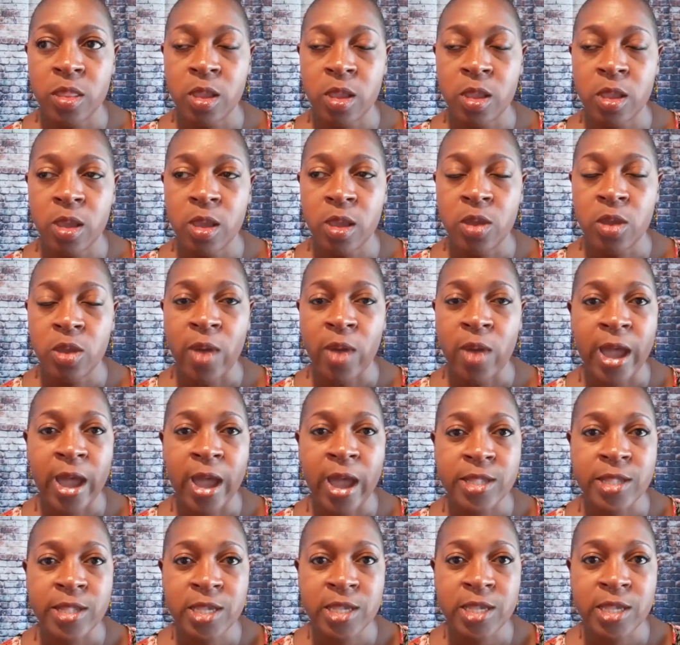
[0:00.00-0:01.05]
you
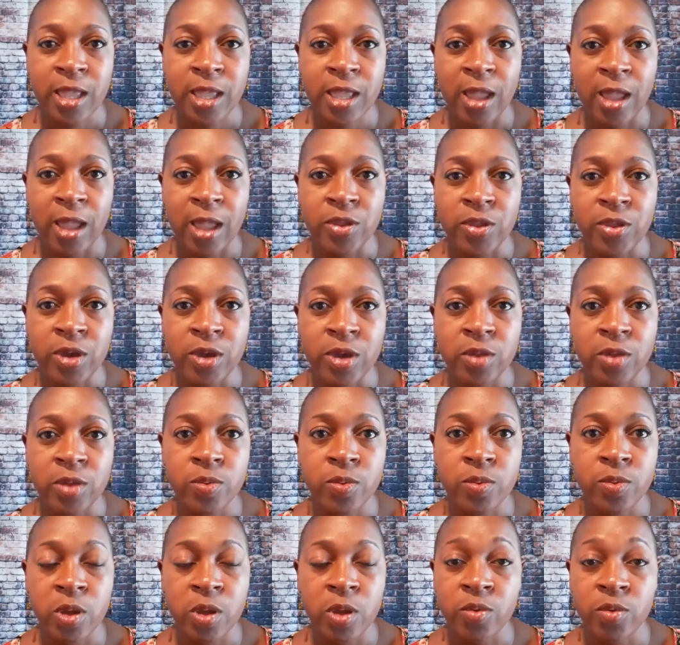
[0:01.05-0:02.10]
ask and you get
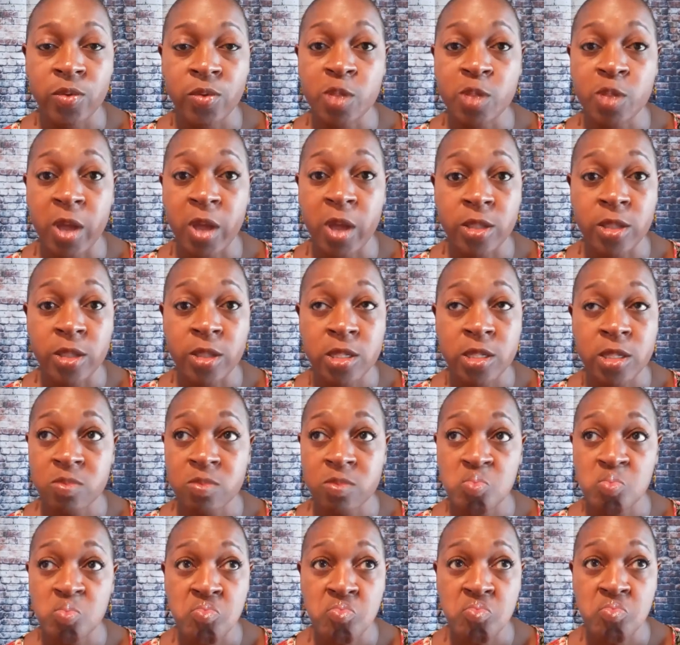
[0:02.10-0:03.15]
a response,
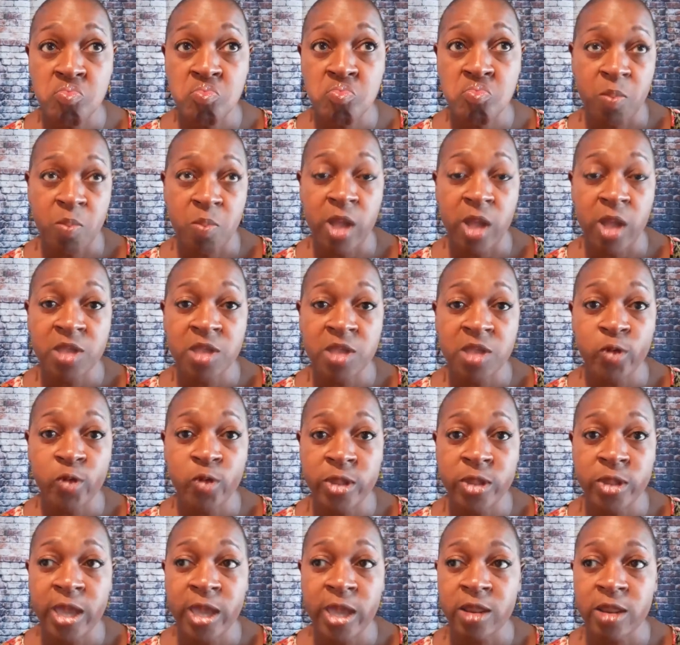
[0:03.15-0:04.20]
positive or
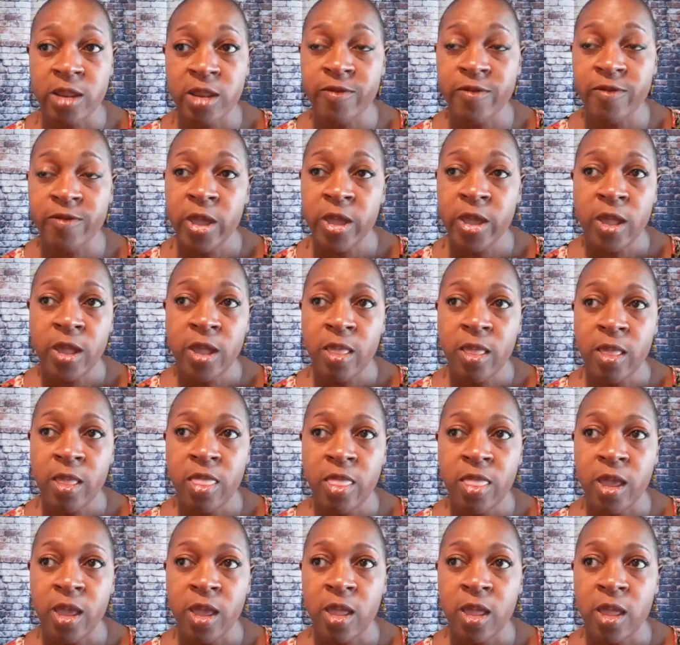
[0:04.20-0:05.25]
negative,
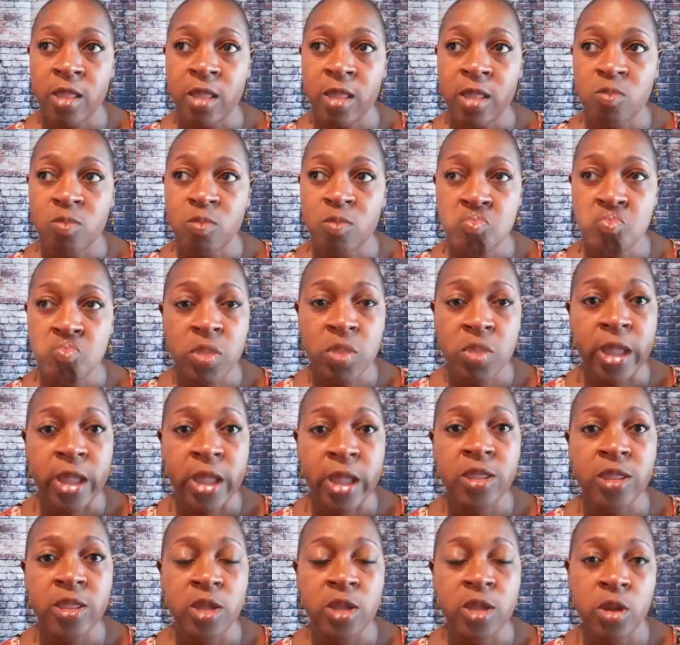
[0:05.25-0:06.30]
then
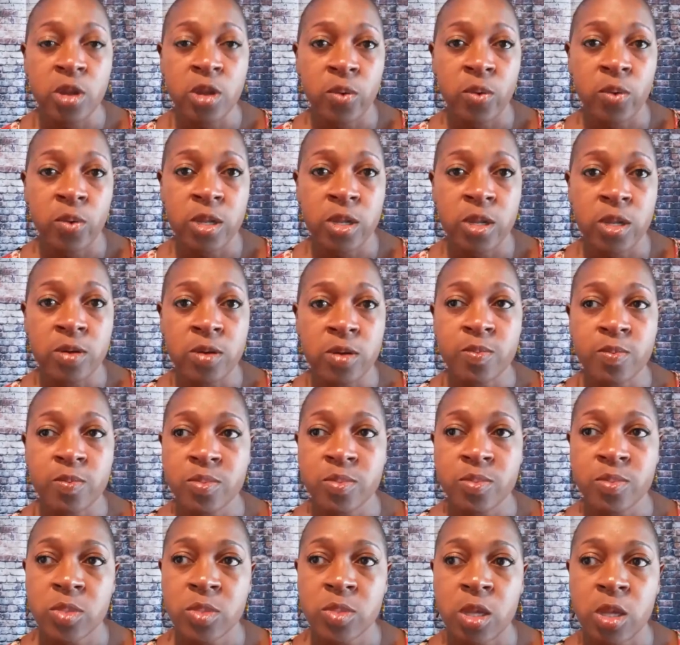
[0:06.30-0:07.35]
then you know what to do.
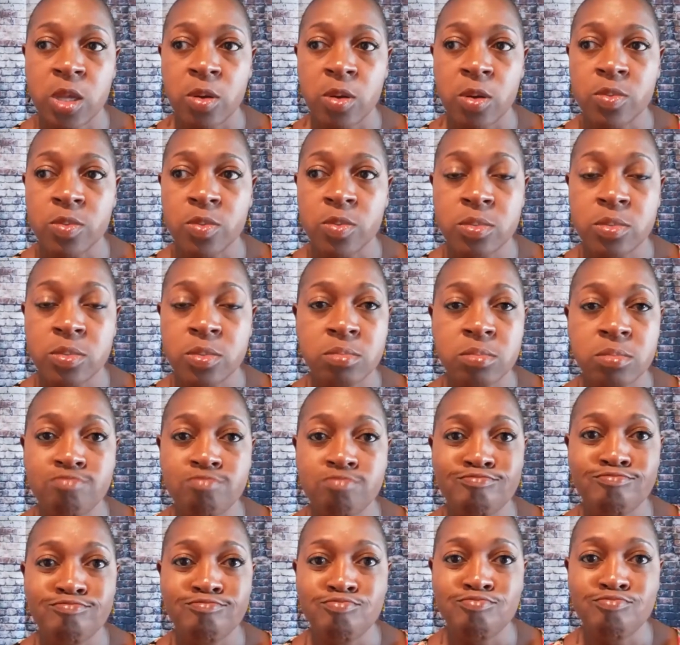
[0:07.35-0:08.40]
So
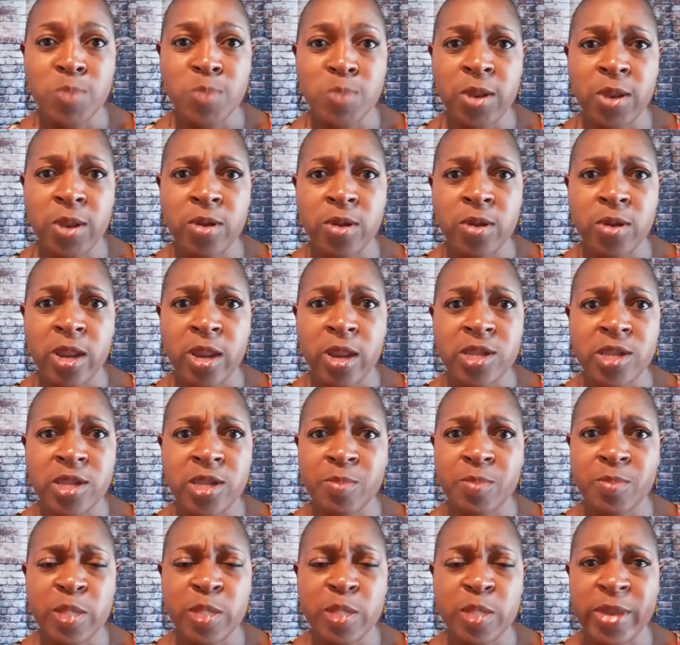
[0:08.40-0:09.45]
not a whole lot of time to
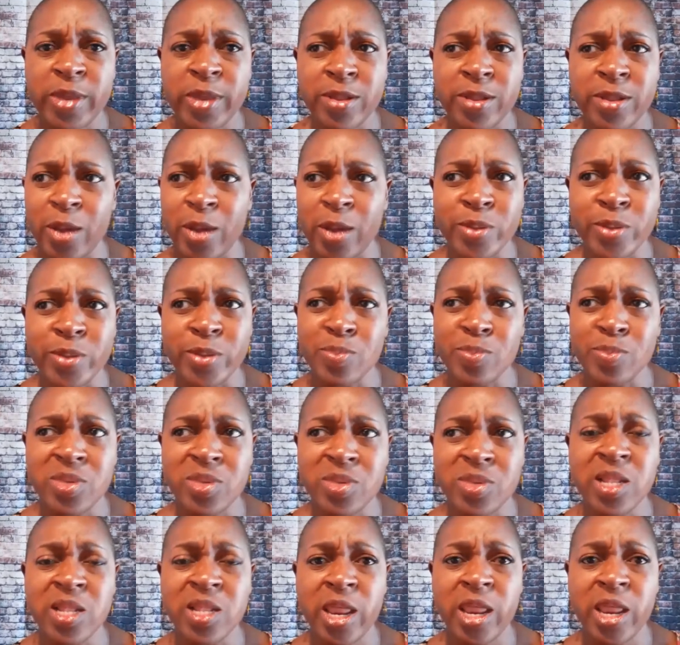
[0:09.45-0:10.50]
spend on that one.
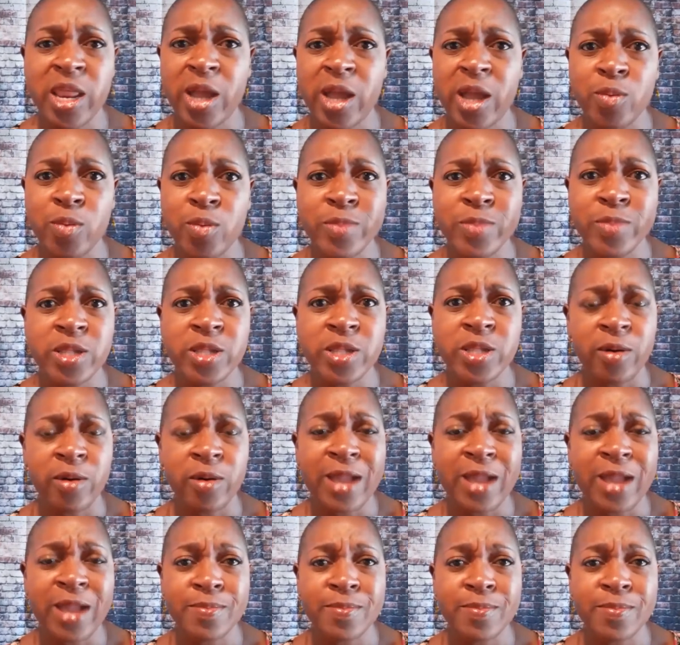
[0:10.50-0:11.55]
Just let it go. It's all
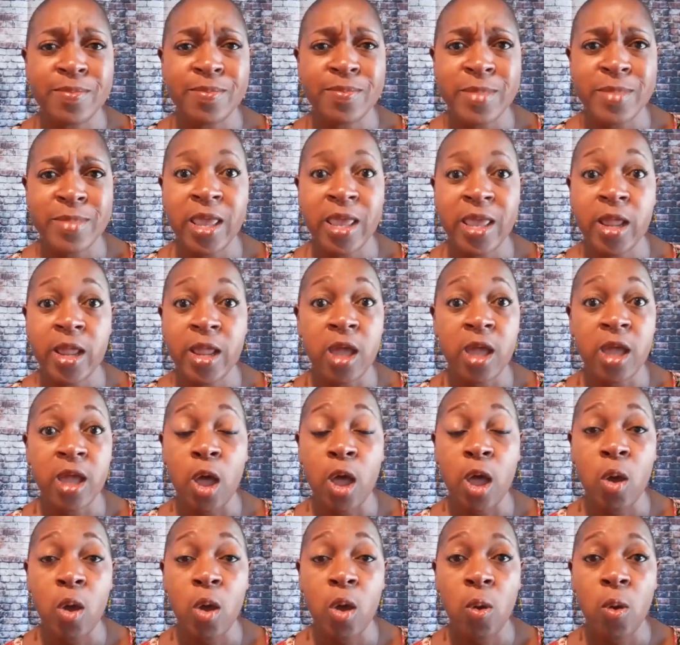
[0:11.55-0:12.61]
right. Let it
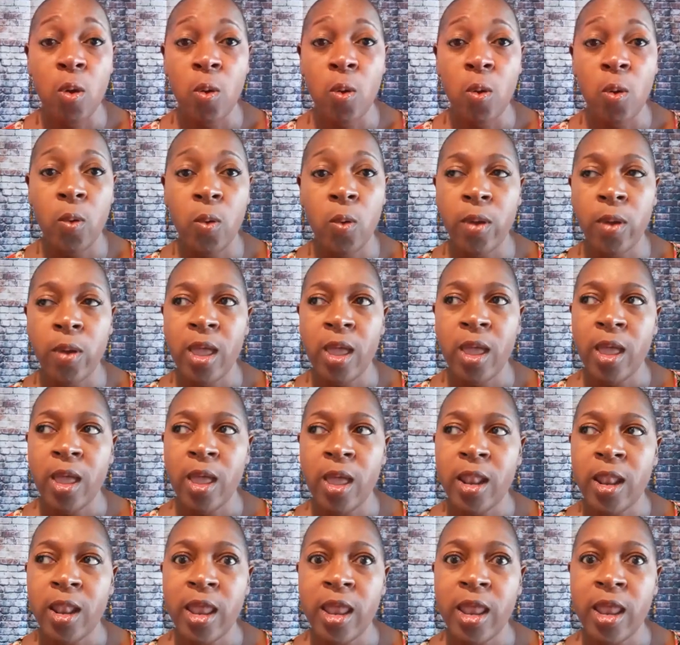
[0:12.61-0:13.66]
go.
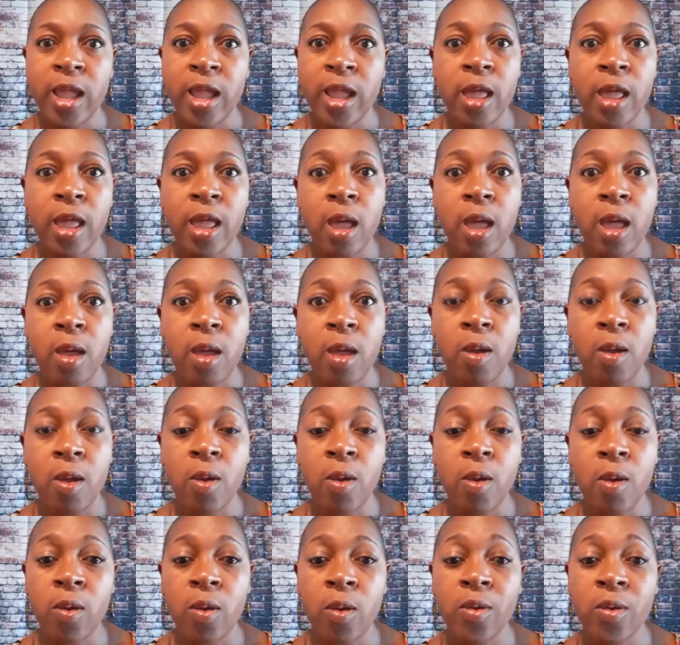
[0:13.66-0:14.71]
Let it
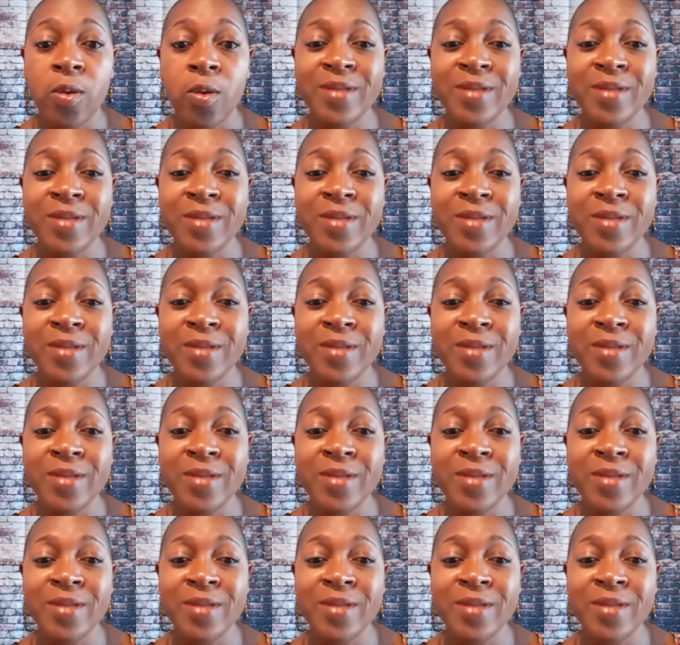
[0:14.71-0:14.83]
go.